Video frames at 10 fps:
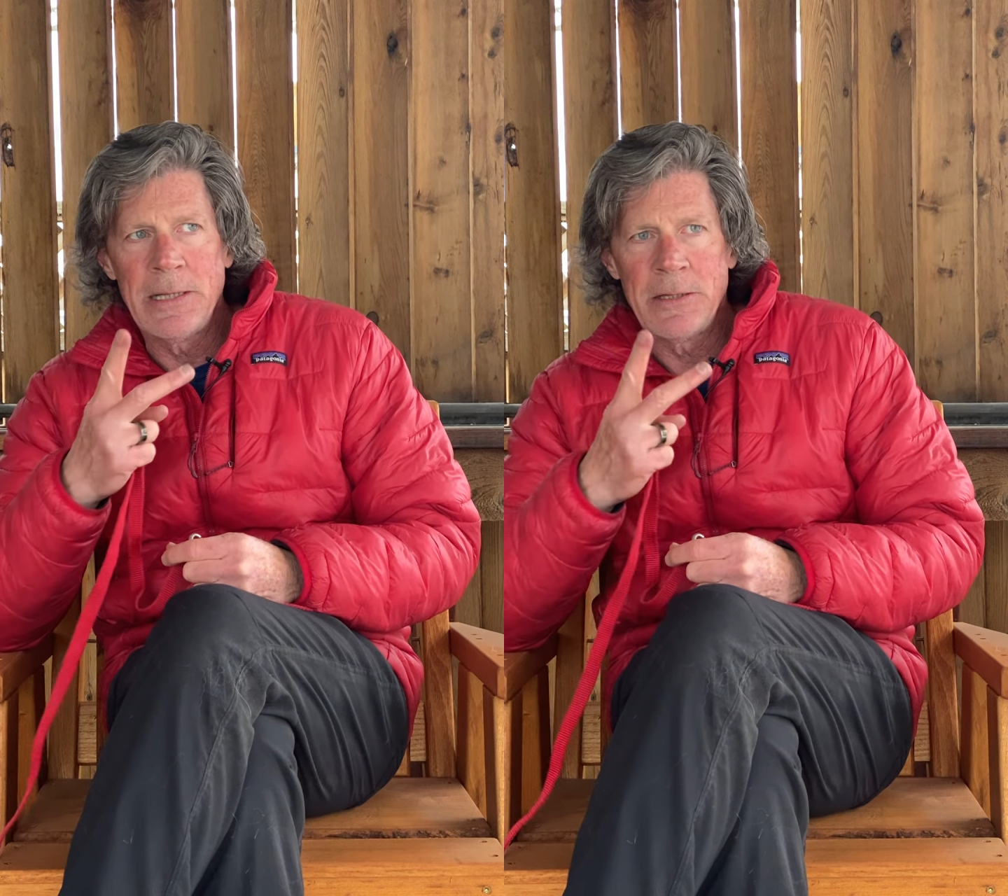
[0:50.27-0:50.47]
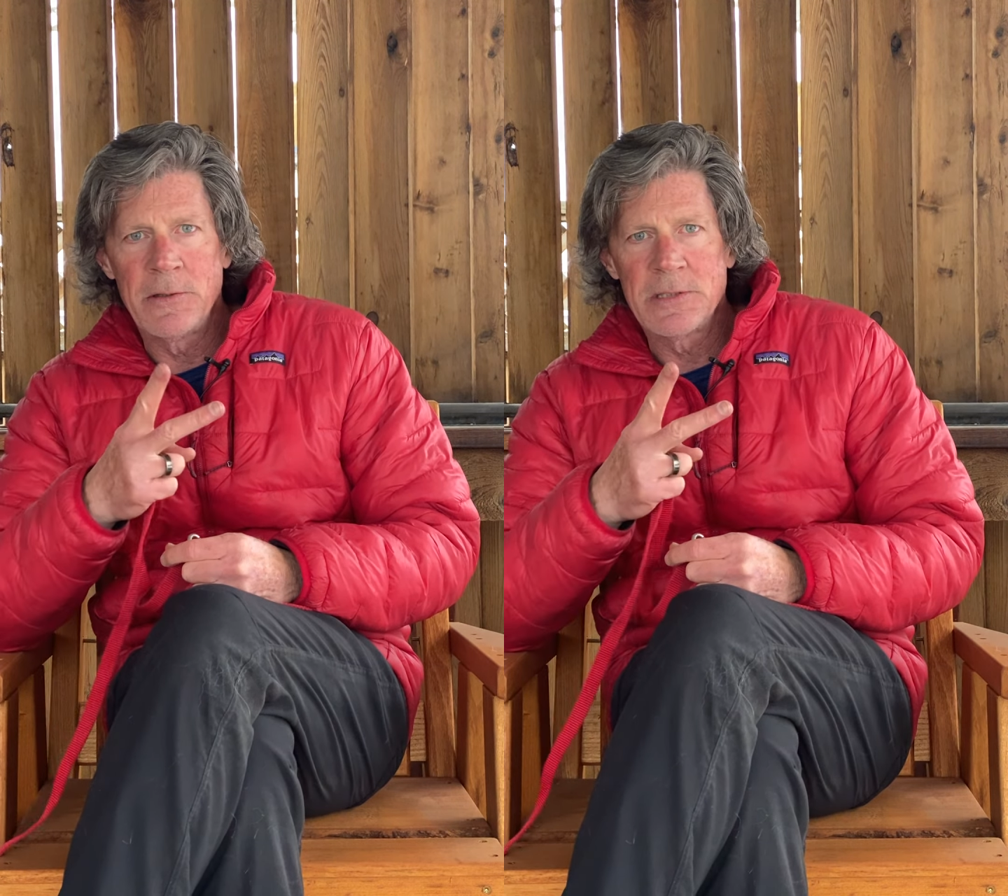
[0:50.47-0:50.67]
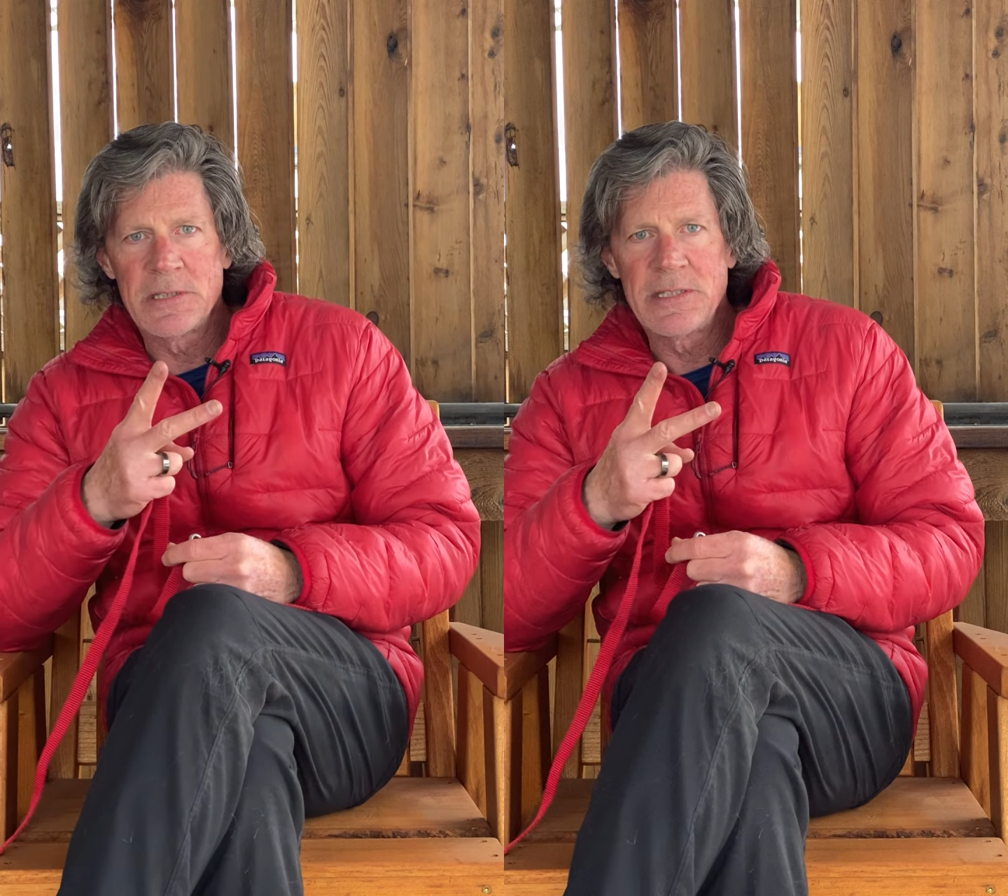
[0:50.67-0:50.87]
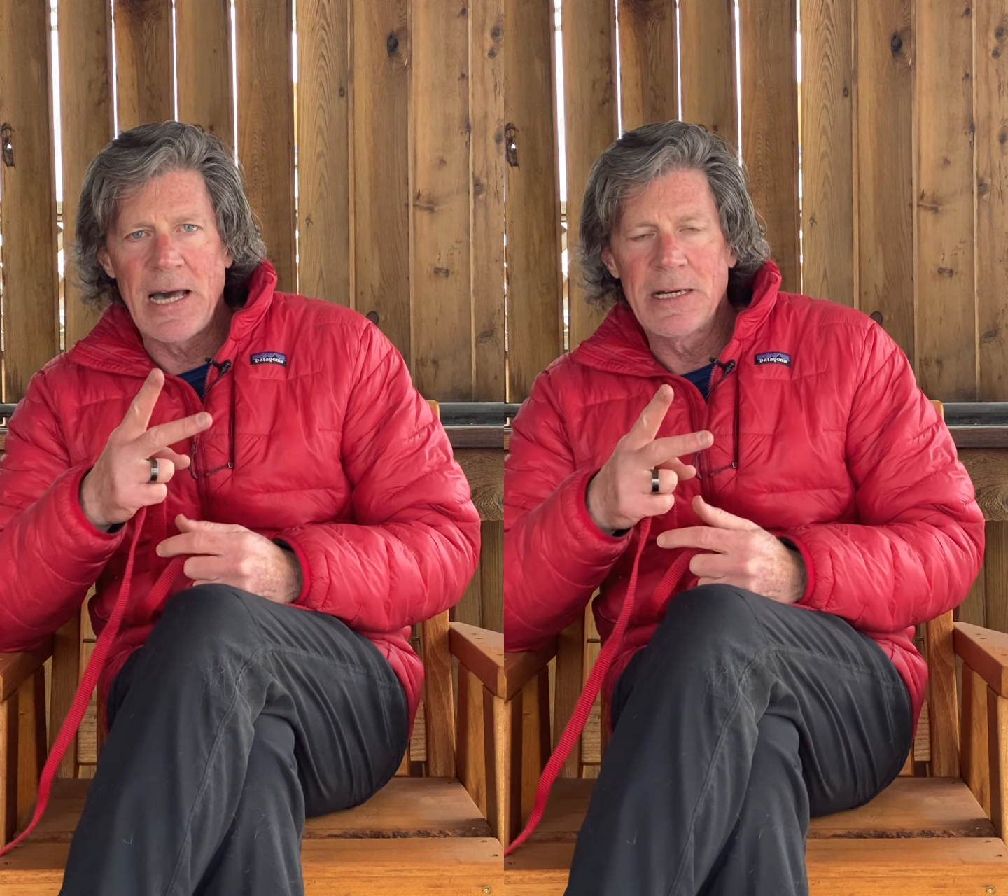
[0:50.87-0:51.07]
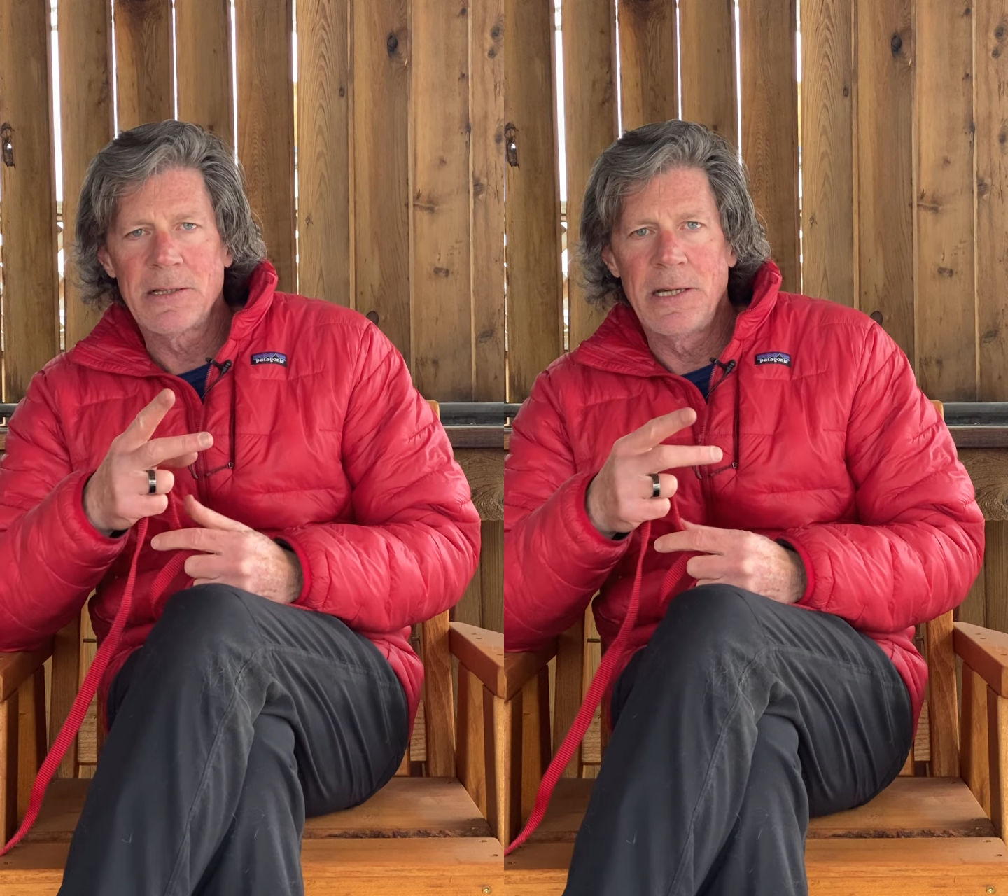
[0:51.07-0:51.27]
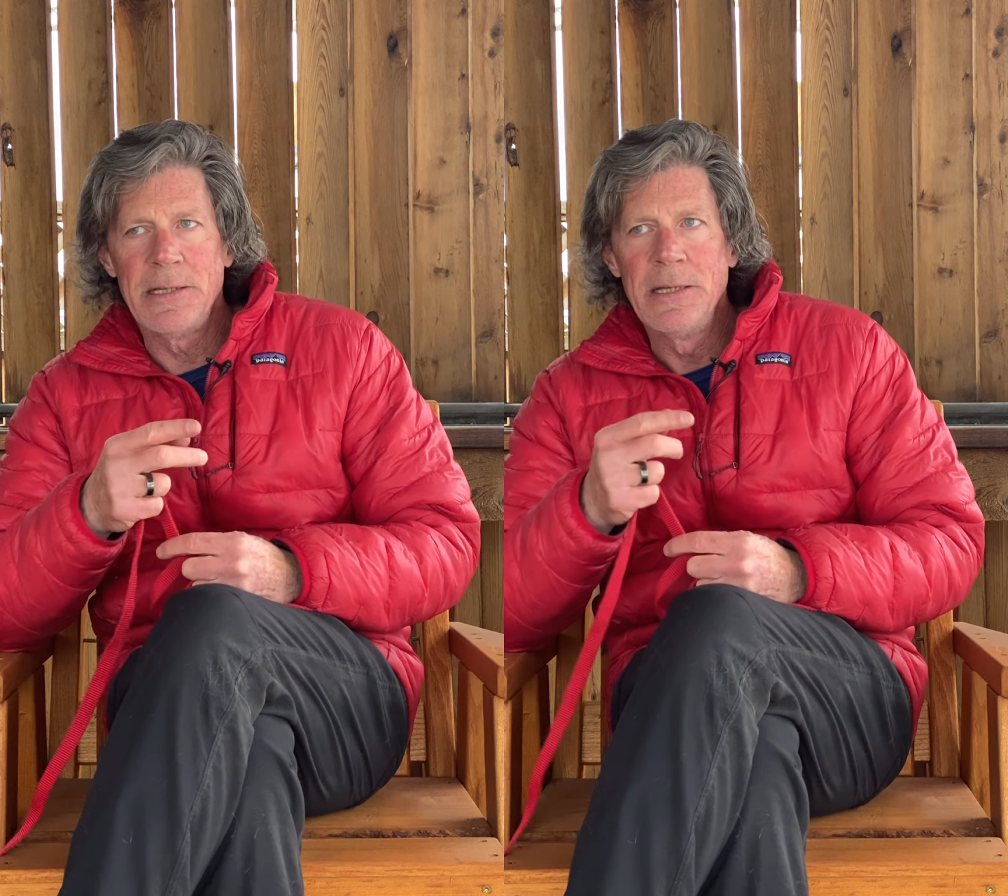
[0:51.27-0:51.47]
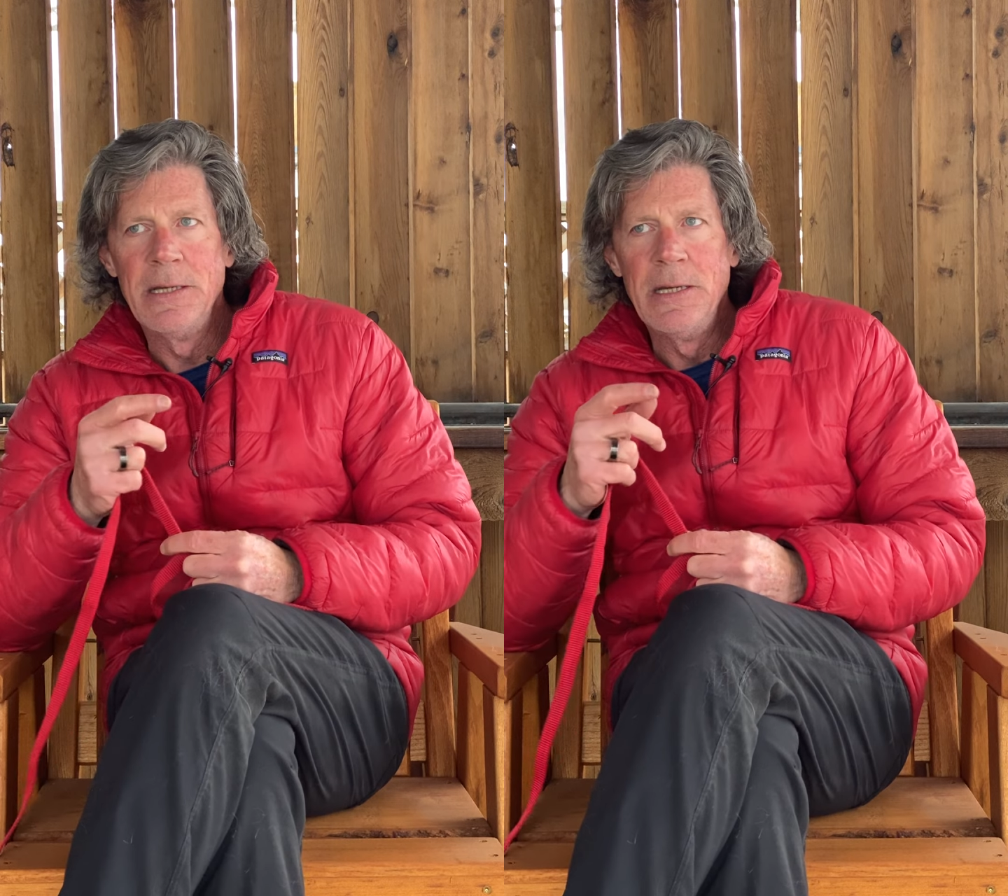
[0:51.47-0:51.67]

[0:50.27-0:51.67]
and then there's a static line.